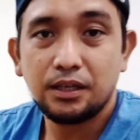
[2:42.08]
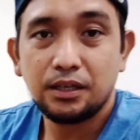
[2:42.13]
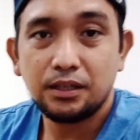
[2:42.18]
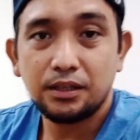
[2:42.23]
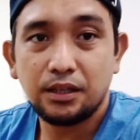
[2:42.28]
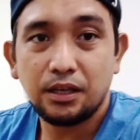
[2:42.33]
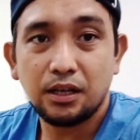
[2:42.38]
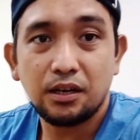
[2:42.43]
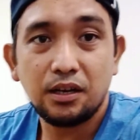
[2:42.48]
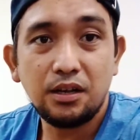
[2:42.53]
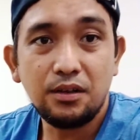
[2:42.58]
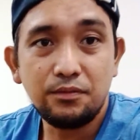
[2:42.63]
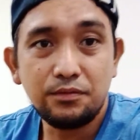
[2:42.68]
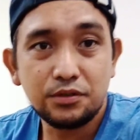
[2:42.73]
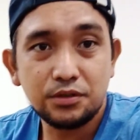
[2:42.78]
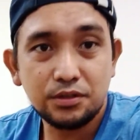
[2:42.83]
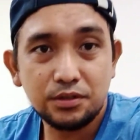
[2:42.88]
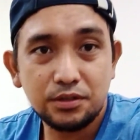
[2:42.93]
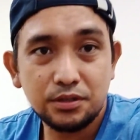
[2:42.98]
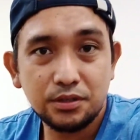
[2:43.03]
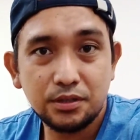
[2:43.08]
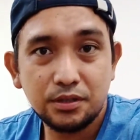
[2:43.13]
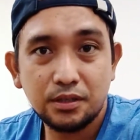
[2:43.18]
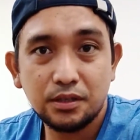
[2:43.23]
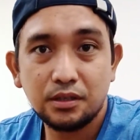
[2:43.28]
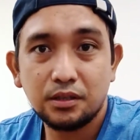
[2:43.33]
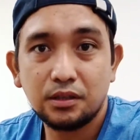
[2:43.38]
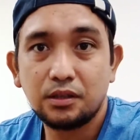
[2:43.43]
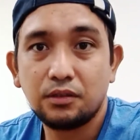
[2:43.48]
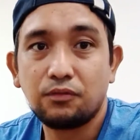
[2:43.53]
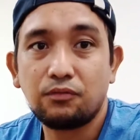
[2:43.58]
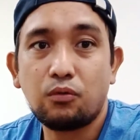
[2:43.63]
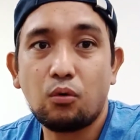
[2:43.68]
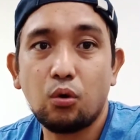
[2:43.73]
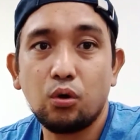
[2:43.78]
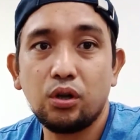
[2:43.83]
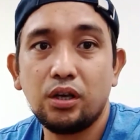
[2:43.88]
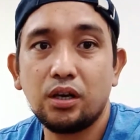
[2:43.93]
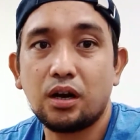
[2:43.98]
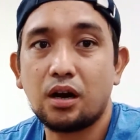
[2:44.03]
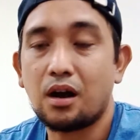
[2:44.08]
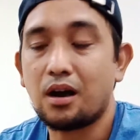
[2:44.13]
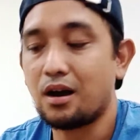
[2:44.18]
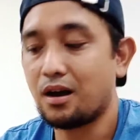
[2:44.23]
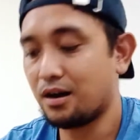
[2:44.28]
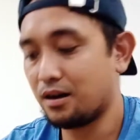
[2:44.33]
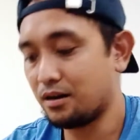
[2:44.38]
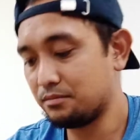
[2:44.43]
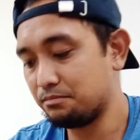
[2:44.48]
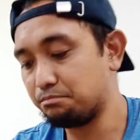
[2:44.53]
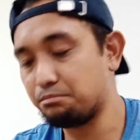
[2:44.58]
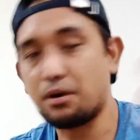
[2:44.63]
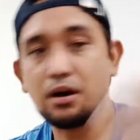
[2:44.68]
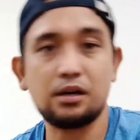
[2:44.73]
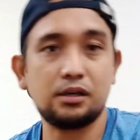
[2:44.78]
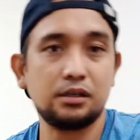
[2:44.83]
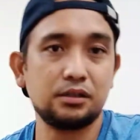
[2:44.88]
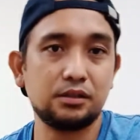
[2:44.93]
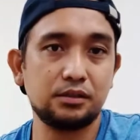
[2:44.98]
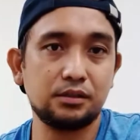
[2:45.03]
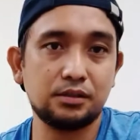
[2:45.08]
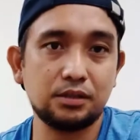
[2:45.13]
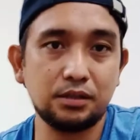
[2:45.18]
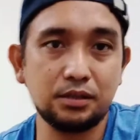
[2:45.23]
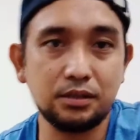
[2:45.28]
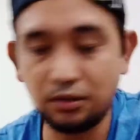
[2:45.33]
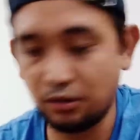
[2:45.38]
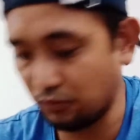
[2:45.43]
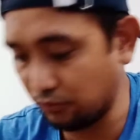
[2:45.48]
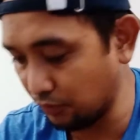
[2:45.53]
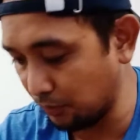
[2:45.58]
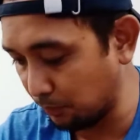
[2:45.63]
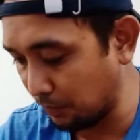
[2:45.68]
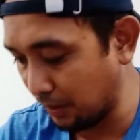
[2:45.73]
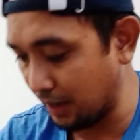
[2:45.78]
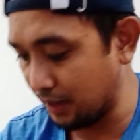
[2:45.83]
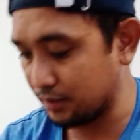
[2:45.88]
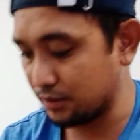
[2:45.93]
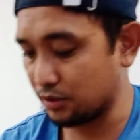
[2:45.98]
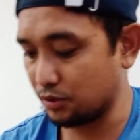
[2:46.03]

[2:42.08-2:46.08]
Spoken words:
leaves, the foliar part of the plant.